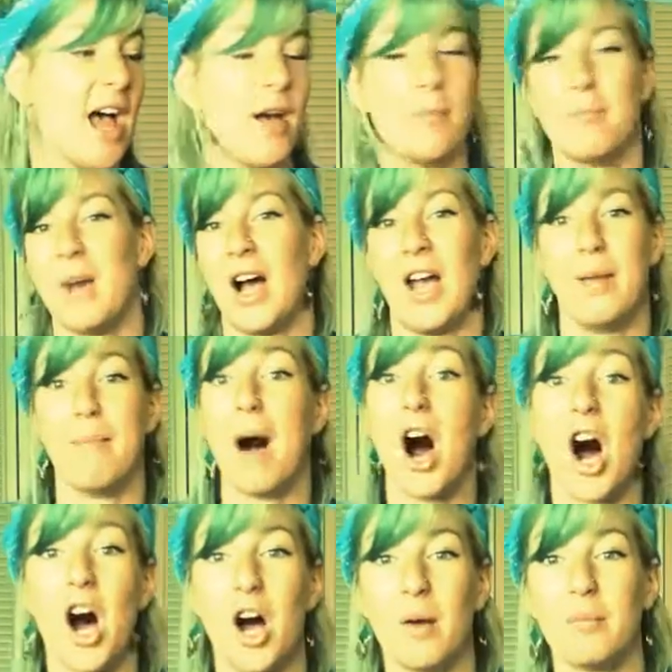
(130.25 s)
my
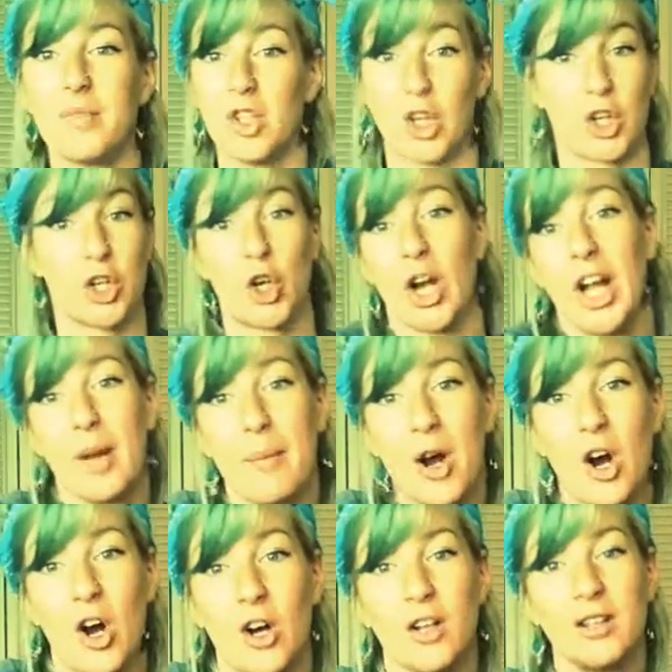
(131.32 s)
mom, your
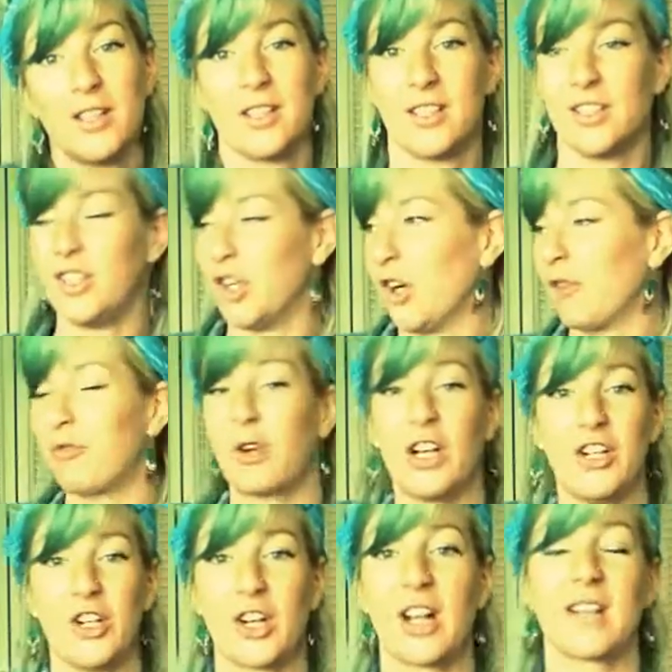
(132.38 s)
grandma, your
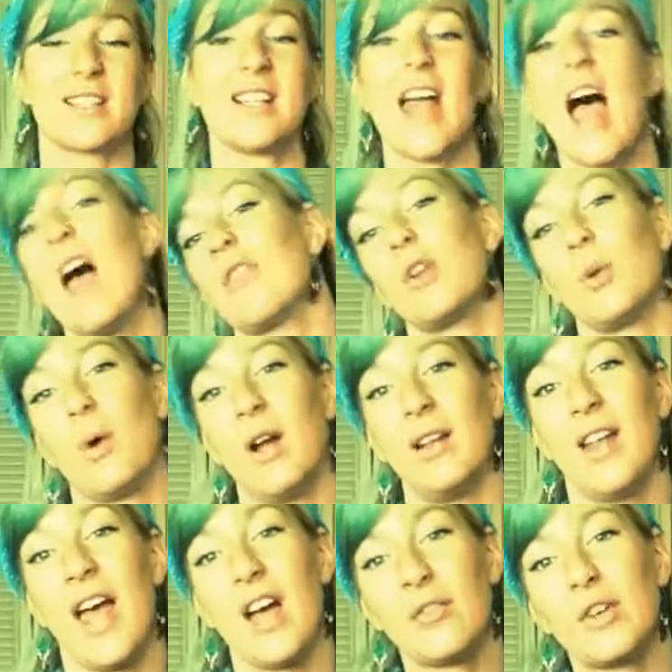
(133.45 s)
friend, your cousin, everyone,
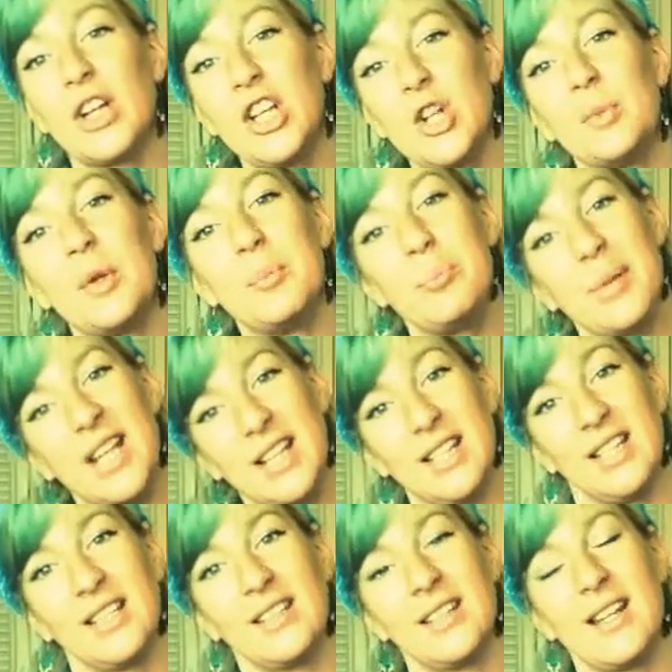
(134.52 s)
every human
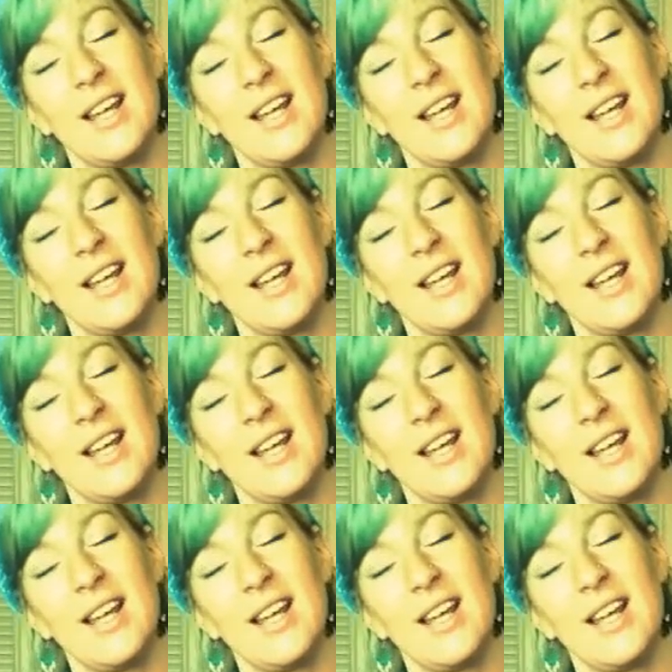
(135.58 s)
being